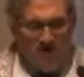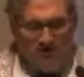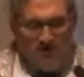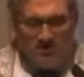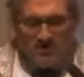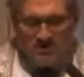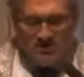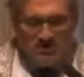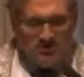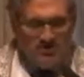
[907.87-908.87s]
these
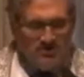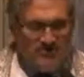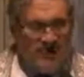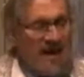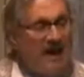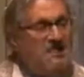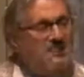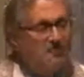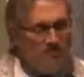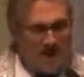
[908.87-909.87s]
excursions Dad's
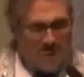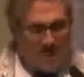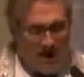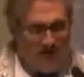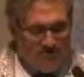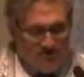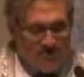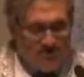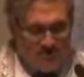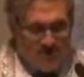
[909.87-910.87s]
bread route.
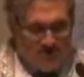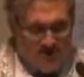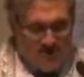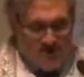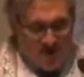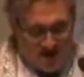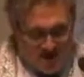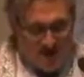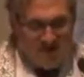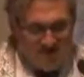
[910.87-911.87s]

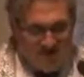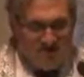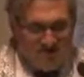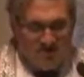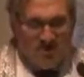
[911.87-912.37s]
He understood